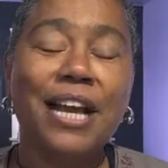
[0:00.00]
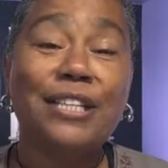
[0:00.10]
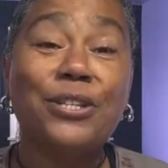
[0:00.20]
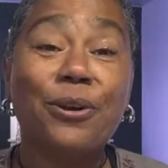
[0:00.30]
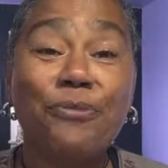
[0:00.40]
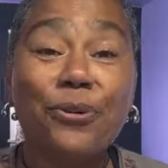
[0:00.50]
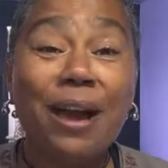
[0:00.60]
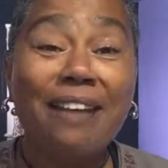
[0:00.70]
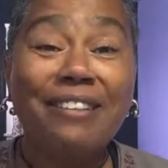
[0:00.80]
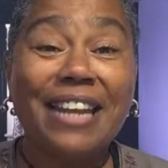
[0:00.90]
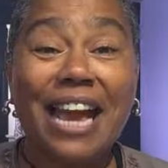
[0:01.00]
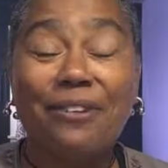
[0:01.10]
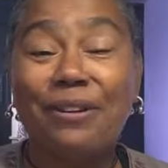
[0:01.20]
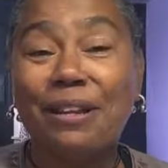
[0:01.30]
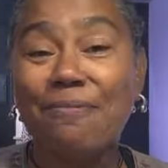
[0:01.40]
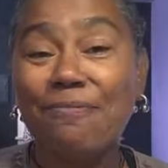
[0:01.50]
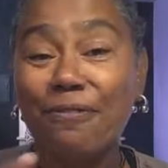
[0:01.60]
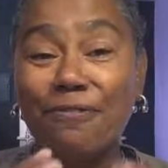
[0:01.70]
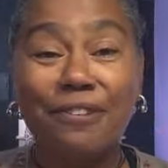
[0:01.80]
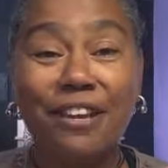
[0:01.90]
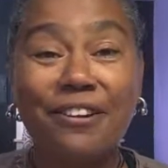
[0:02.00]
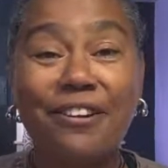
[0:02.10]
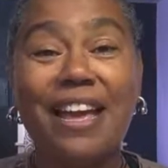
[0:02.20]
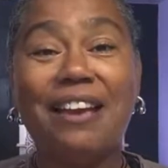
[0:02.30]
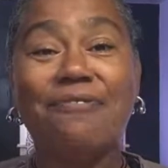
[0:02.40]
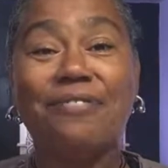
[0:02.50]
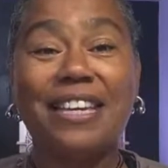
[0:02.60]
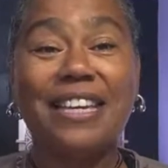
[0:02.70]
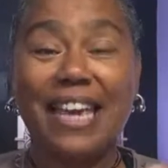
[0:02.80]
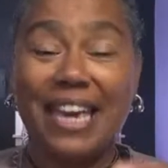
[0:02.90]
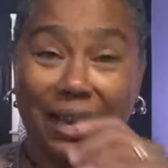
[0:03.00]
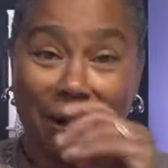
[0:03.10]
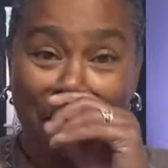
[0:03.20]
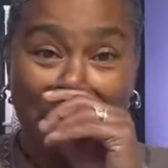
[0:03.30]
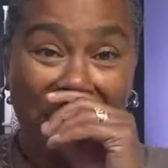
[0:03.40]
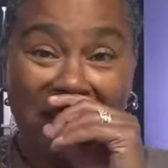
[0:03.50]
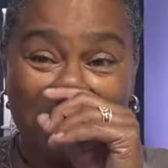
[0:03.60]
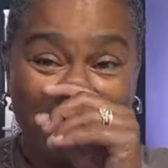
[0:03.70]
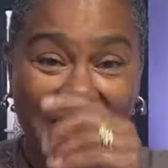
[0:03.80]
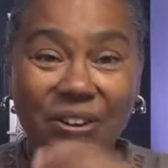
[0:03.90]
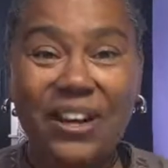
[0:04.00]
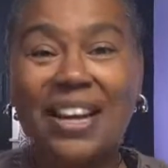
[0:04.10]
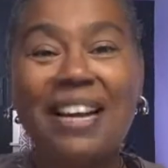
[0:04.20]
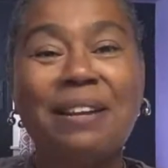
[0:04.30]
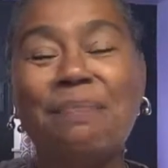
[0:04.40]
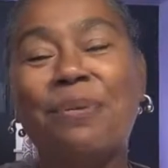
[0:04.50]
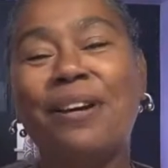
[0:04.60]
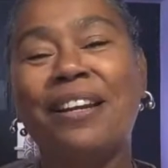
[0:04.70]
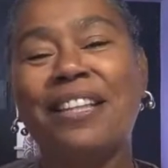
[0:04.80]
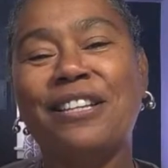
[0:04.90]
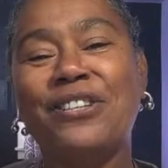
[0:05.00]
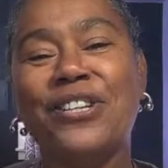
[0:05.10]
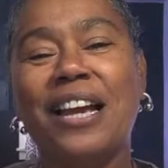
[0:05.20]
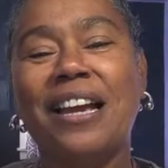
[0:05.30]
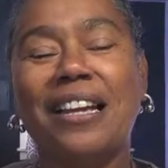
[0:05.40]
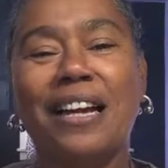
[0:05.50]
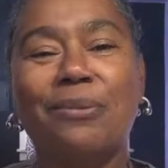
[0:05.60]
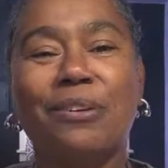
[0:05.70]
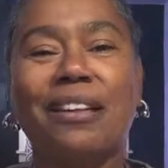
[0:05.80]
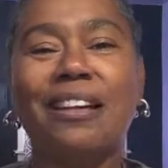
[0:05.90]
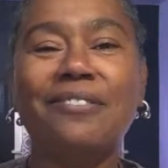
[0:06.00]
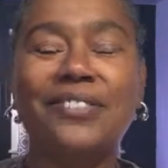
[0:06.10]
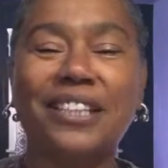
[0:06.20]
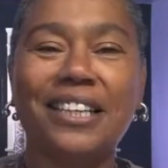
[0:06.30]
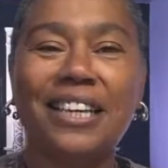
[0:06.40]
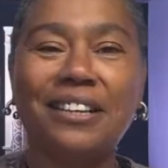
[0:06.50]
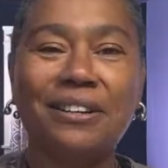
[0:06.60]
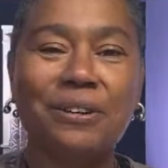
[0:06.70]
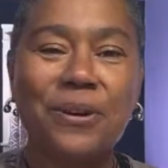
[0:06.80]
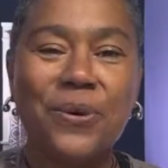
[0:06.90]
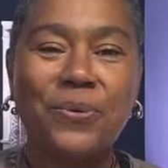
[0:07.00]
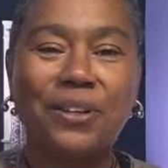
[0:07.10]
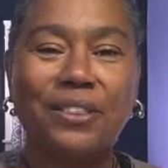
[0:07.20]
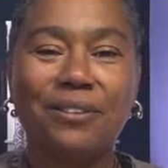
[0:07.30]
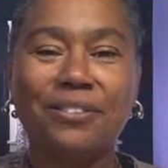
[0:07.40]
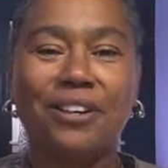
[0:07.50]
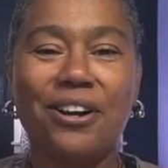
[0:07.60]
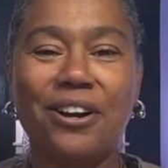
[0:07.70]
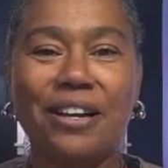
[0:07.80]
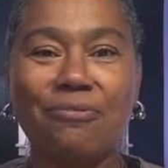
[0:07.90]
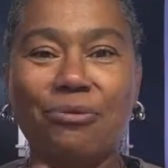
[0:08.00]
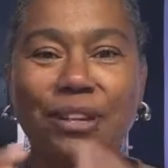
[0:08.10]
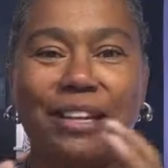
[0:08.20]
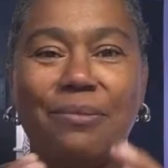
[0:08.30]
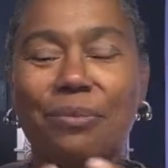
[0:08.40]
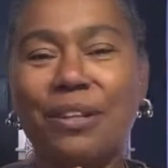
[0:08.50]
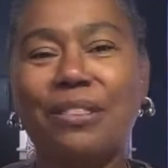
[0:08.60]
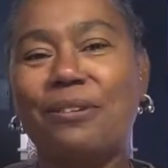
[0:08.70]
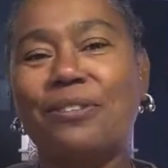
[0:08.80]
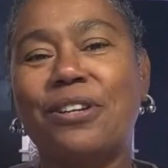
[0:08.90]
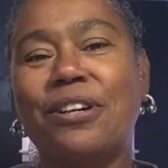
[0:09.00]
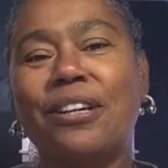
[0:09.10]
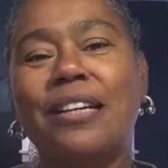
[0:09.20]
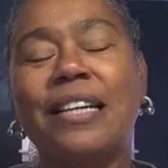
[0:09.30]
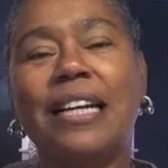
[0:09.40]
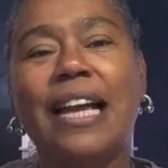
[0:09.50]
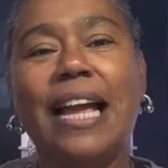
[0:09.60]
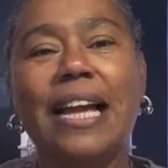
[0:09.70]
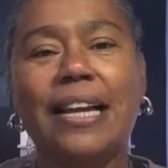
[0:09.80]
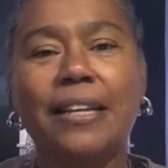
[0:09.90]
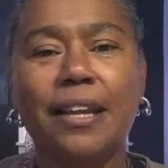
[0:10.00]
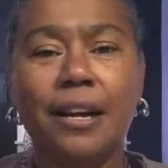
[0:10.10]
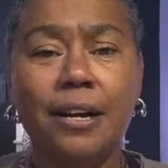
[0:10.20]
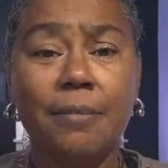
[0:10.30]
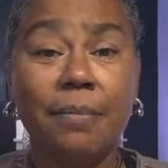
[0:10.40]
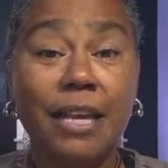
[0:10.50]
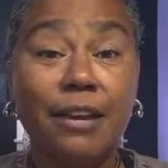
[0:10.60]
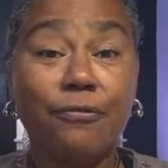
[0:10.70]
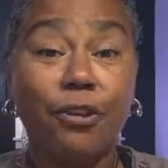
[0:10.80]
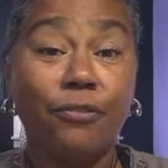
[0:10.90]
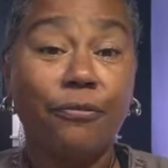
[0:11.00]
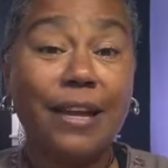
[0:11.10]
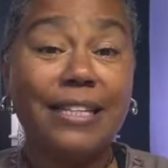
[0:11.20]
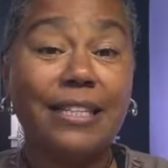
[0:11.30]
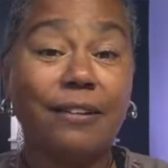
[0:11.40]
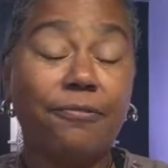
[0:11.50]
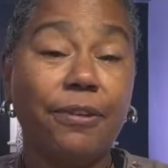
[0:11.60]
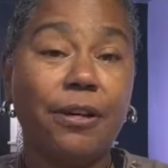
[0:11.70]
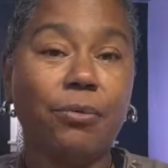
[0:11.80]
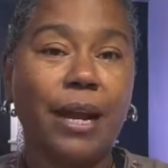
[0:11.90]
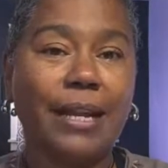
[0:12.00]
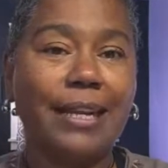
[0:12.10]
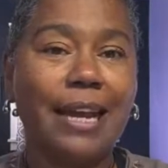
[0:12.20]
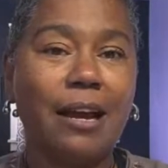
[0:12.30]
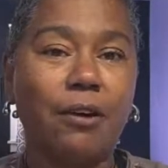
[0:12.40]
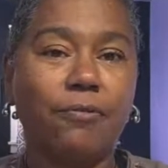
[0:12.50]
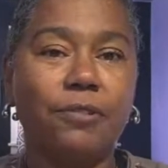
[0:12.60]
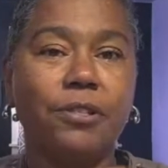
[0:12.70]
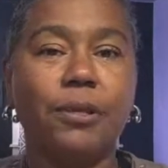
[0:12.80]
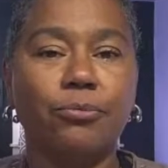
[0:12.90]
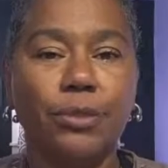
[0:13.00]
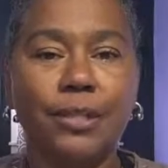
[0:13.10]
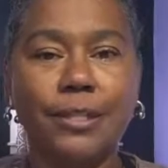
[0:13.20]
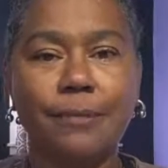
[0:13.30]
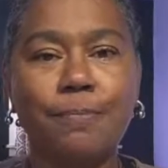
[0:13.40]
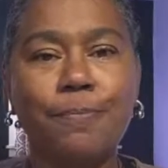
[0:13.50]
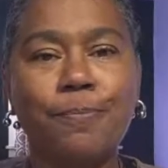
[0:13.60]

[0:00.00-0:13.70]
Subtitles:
And so if you have an acronym for fear, F-E-A-R, go ahead and put it in the chat. I would love to hear what those are and read what those are. And if you're facing fear right now for some reason,